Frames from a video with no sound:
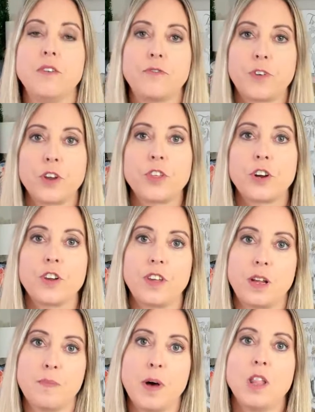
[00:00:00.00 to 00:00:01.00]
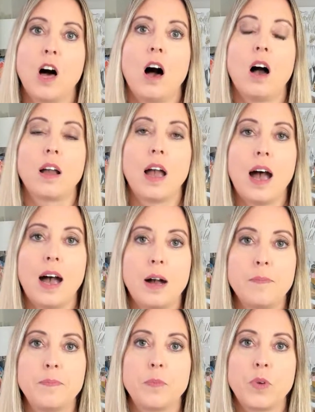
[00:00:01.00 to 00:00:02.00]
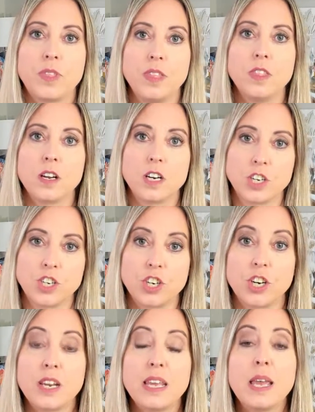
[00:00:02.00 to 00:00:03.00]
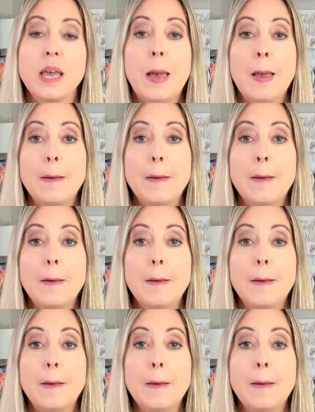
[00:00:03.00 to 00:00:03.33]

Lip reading: and further them along within their journey.